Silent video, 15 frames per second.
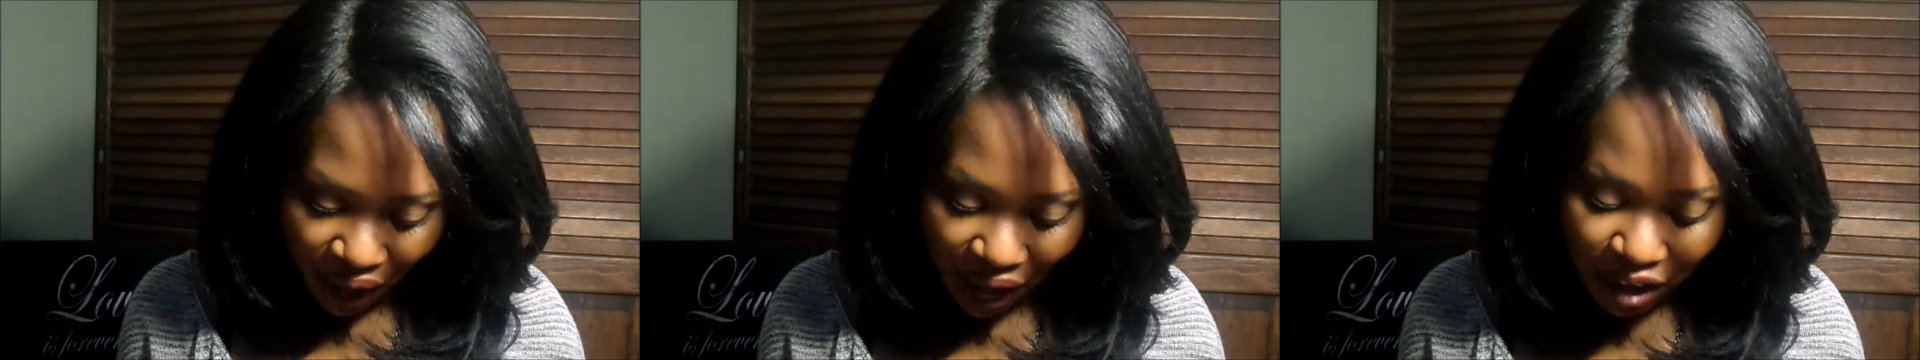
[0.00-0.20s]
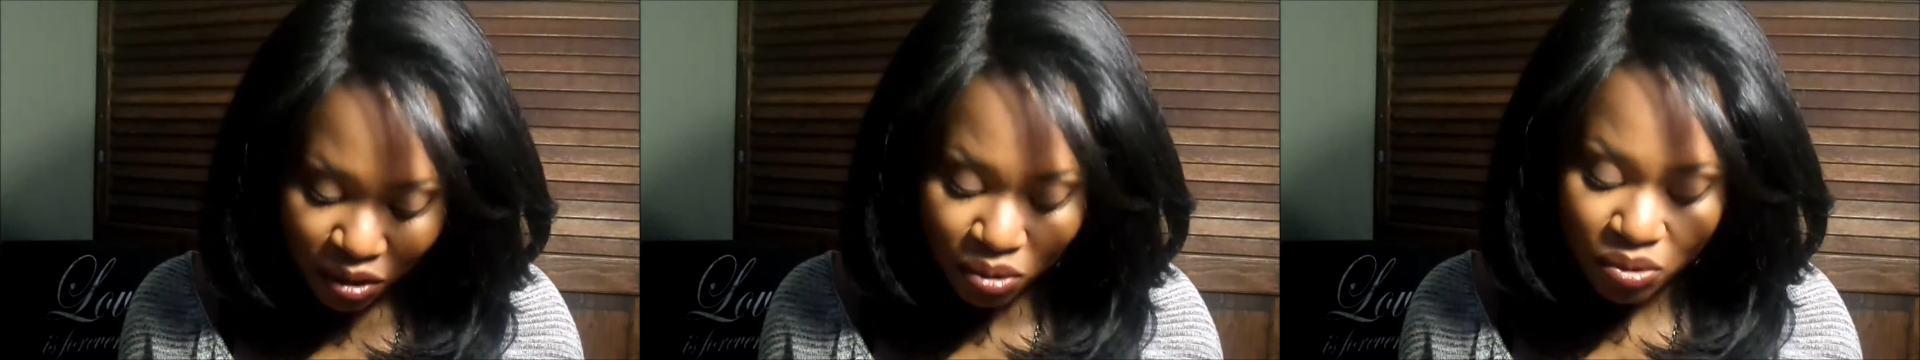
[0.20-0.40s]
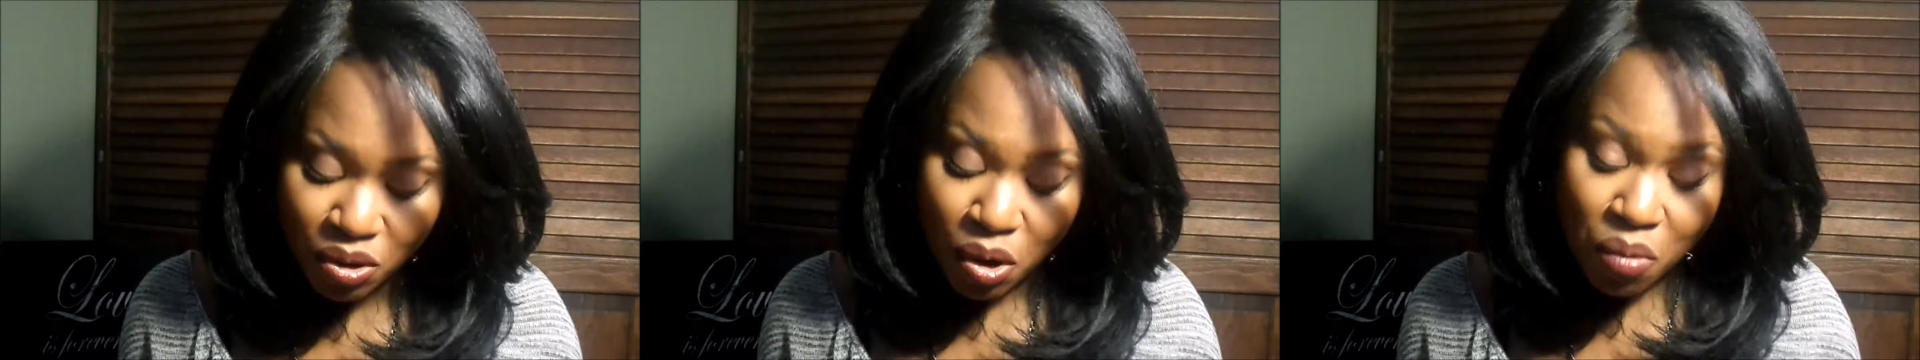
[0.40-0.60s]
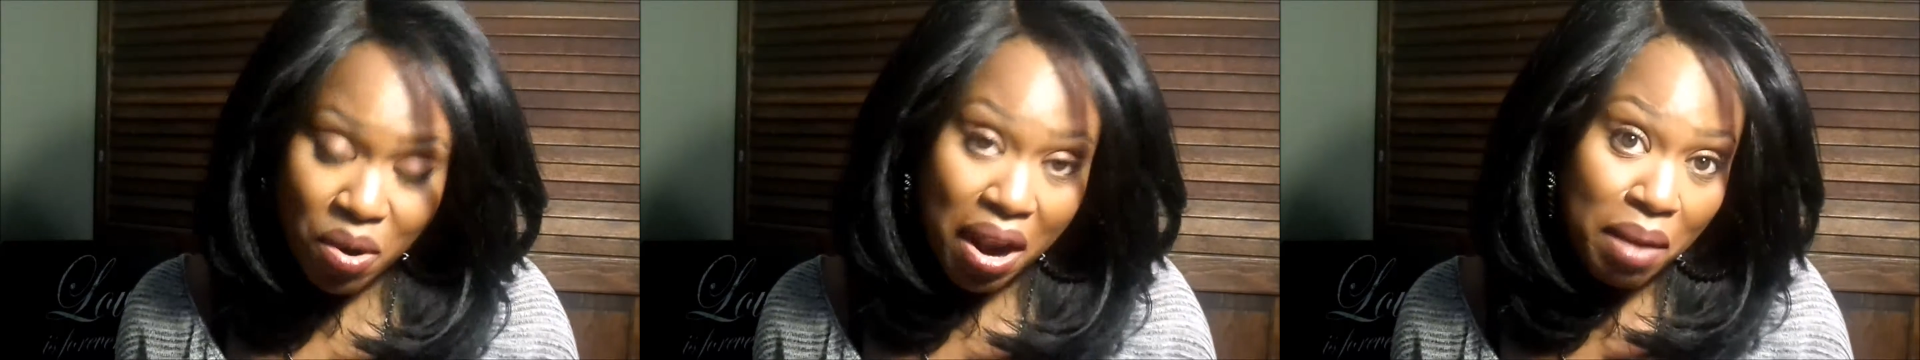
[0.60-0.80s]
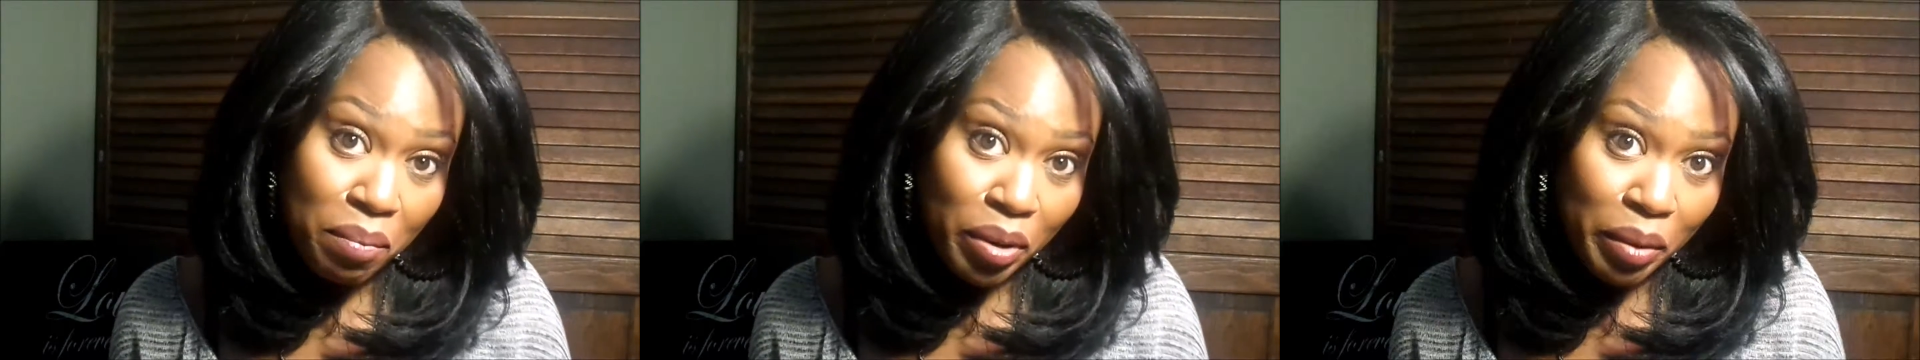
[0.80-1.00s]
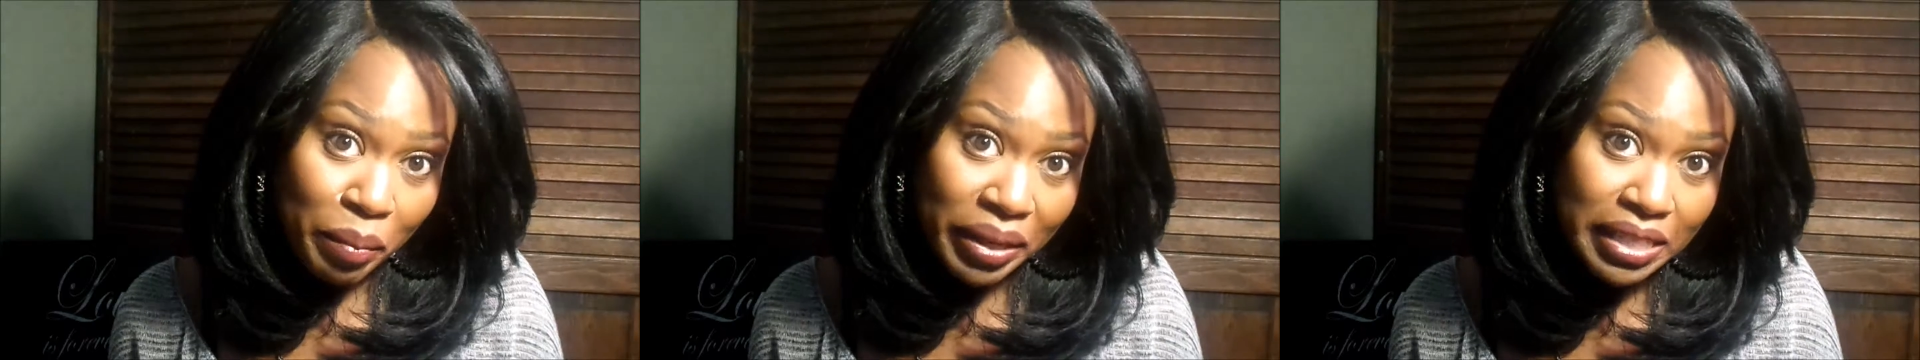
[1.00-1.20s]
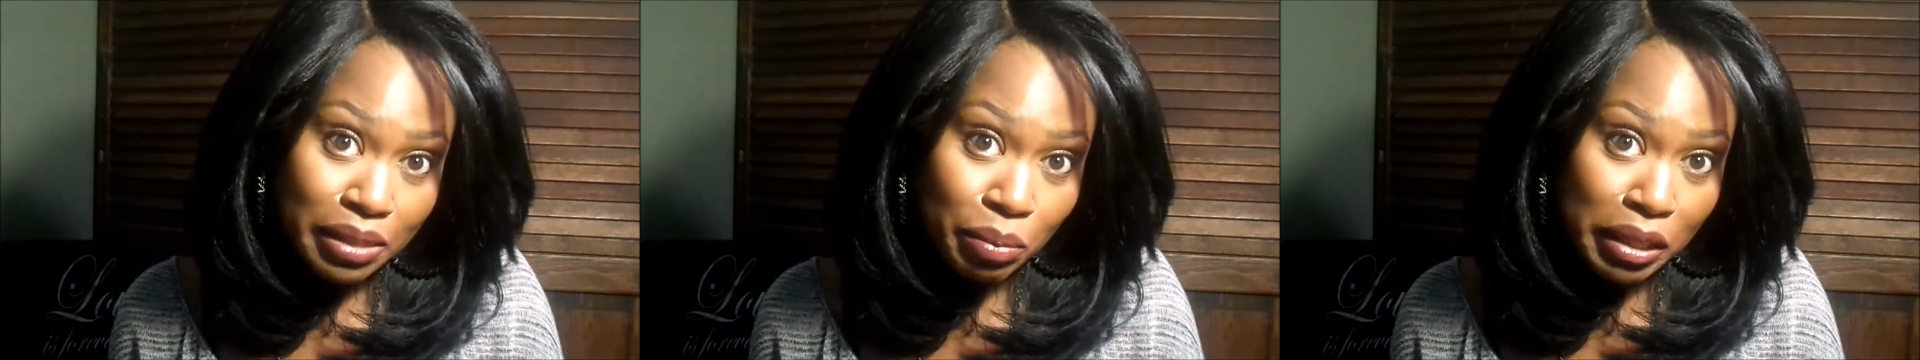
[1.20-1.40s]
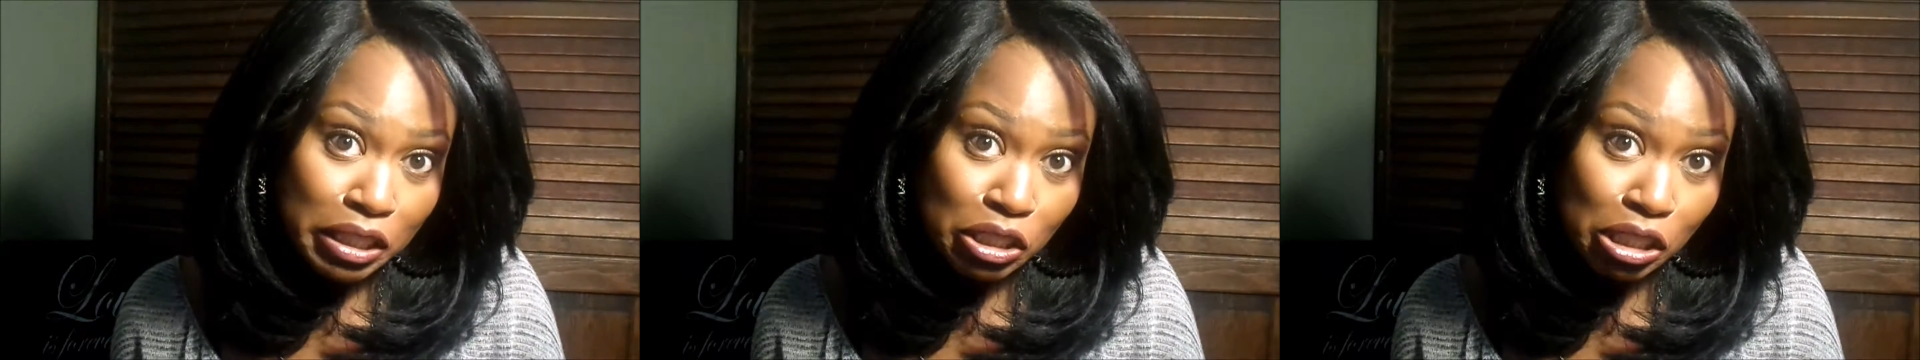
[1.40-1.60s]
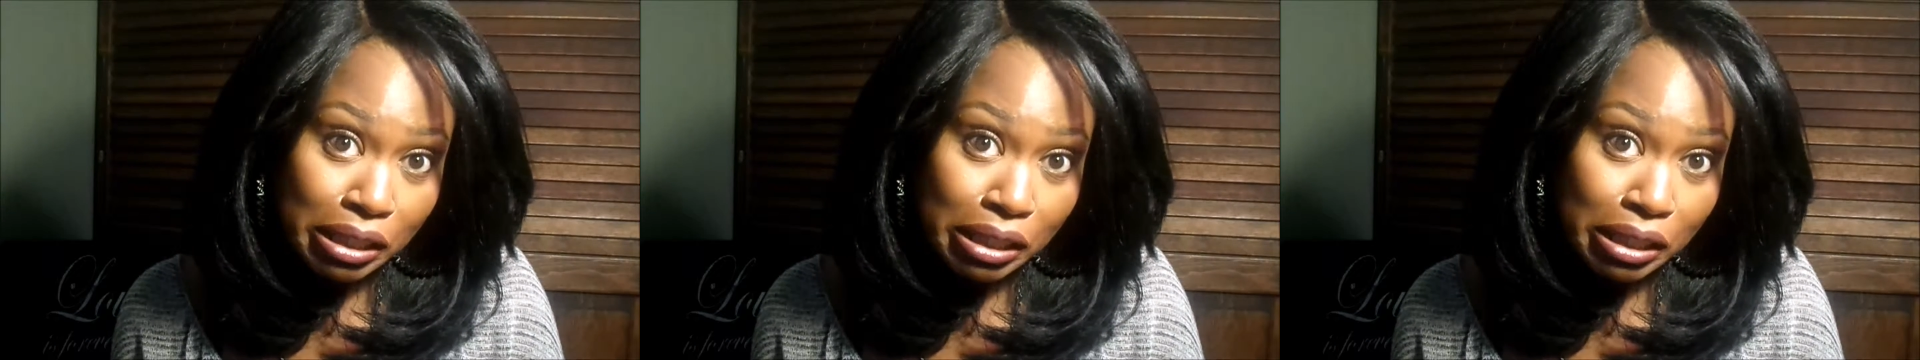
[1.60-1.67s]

I don't know where I put my sponge